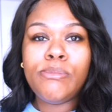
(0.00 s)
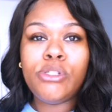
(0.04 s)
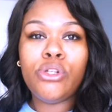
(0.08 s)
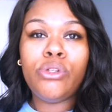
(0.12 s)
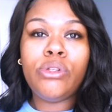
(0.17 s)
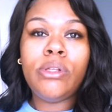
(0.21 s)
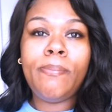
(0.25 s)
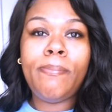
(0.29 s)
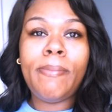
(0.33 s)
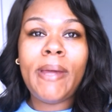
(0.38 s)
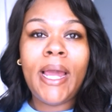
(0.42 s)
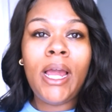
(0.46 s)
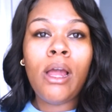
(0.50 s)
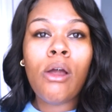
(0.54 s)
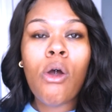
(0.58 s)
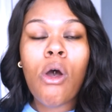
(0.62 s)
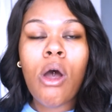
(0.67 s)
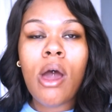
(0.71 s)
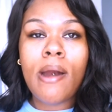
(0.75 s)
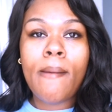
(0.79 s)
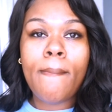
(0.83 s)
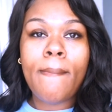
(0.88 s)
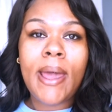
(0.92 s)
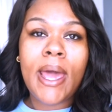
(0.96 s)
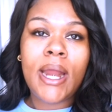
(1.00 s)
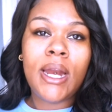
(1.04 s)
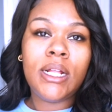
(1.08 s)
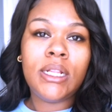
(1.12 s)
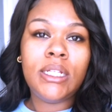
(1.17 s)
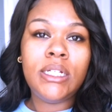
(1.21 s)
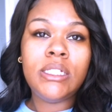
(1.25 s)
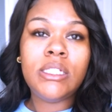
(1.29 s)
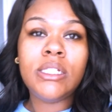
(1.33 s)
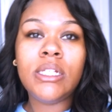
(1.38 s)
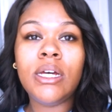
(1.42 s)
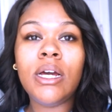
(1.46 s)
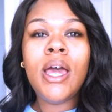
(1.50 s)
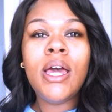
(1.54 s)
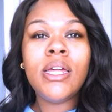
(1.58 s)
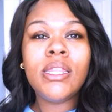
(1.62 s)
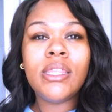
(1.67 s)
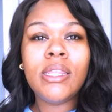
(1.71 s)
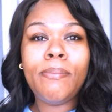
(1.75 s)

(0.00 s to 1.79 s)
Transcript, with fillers: so the bank automatically took